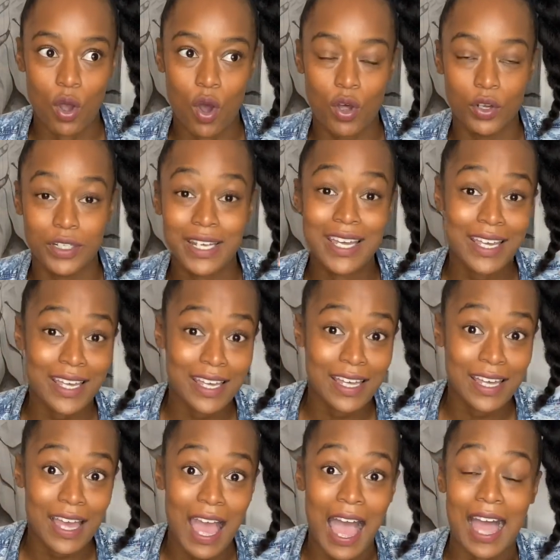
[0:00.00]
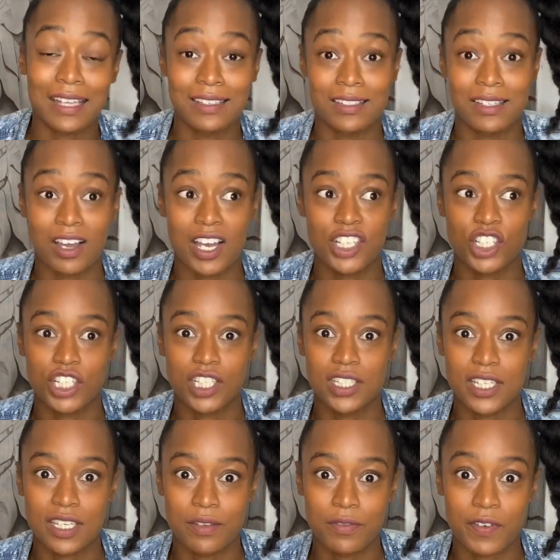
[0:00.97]
on here and
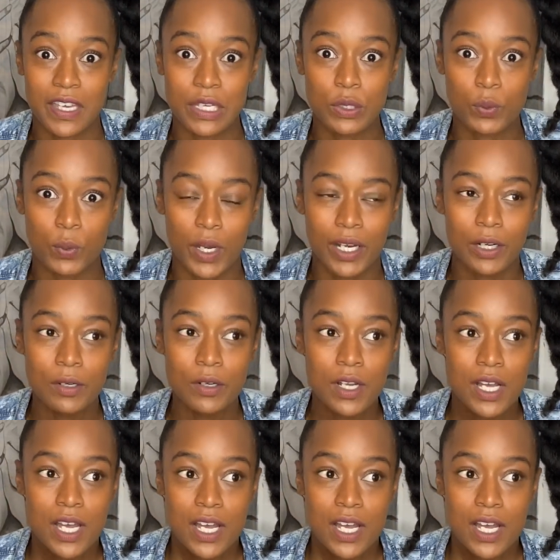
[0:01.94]
IGTV as well.